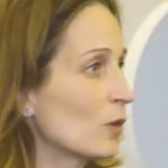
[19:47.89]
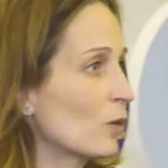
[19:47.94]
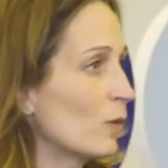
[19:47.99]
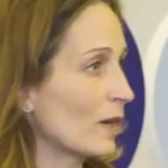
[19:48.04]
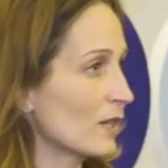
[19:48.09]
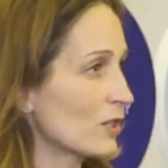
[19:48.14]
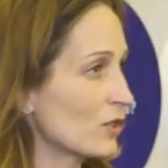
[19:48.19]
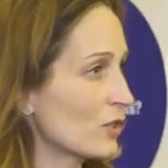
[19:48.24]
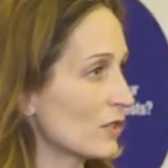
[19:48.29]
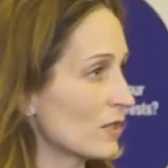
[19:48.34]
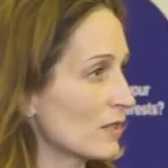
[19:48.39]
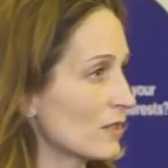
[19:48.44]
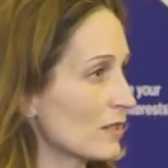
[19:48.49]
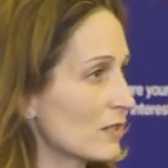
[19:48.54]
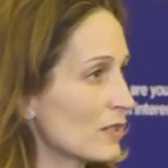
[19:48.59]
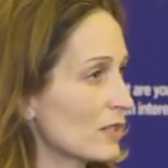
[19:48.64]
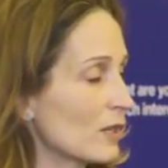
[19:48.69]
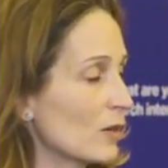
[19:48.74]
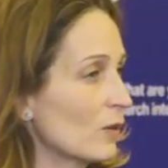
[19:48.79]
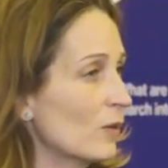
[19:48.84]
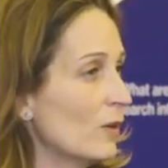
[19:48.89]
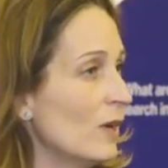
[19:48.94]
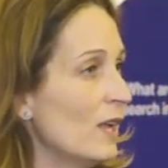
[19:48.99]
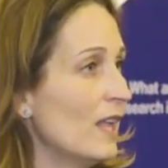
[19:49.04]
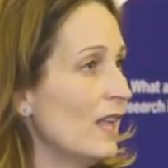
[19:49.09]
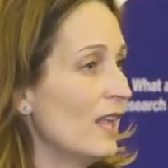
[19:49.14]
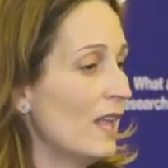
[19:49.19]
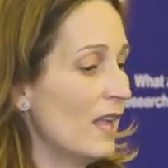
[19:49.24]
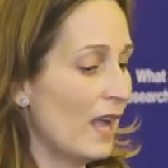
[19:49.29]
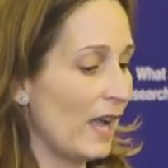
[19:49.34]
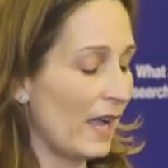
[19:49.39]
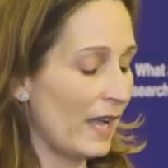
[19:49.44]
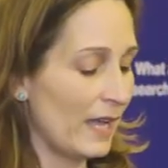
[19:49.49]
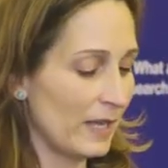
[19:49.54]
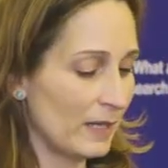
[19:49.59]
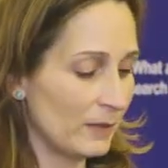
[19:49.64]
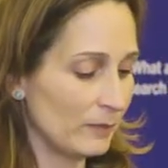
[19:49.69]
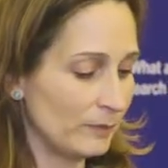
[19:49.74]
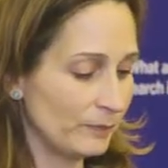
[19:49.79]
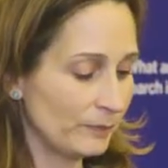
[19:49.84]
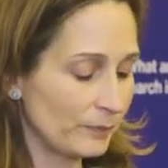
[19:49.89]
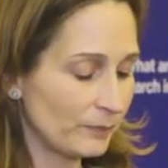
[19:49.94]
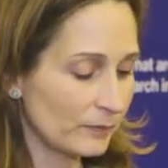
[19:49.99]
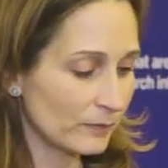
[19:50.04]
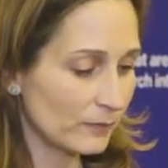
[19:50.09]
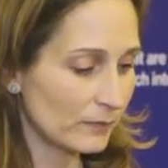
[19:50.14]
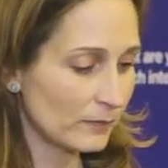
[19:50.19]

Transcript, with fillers: questions. So um,